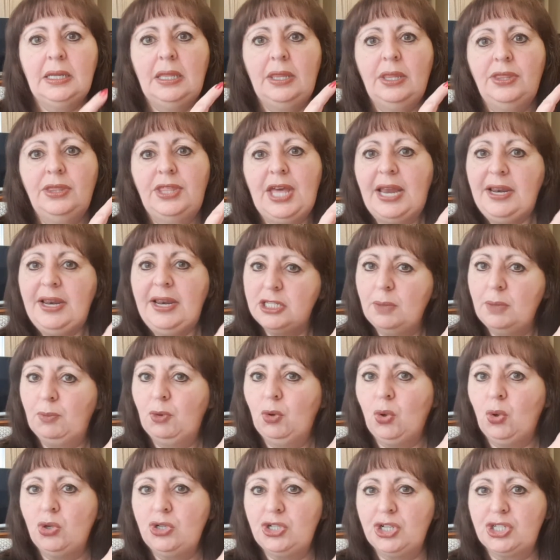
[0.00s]
That is a
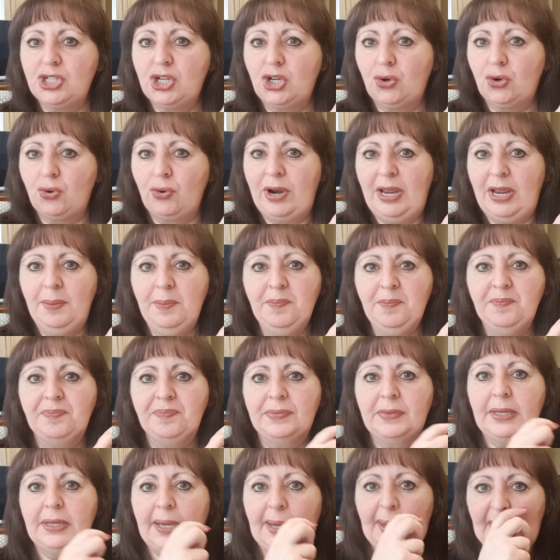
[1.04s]
gorgeous cream.
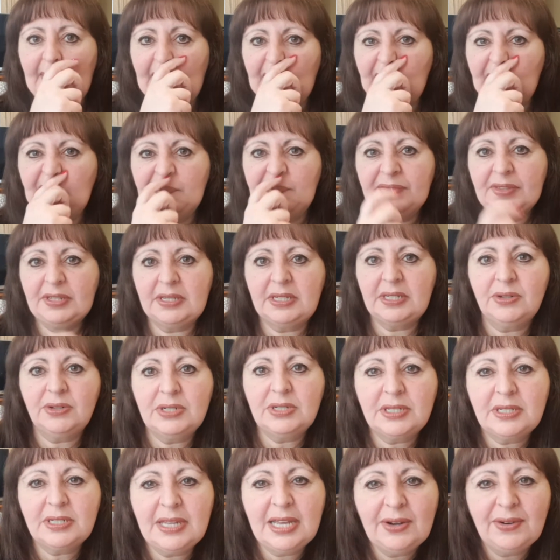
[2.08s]

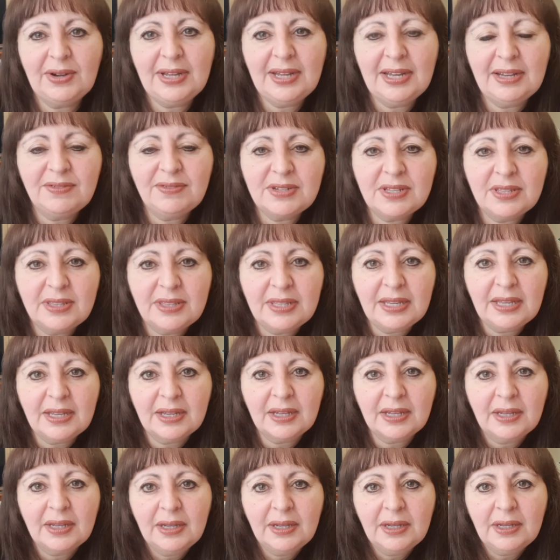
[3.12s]
Seriously, now I have to
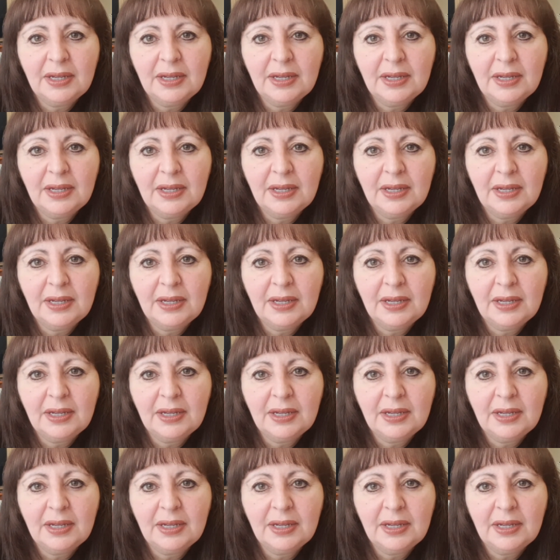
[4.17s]
think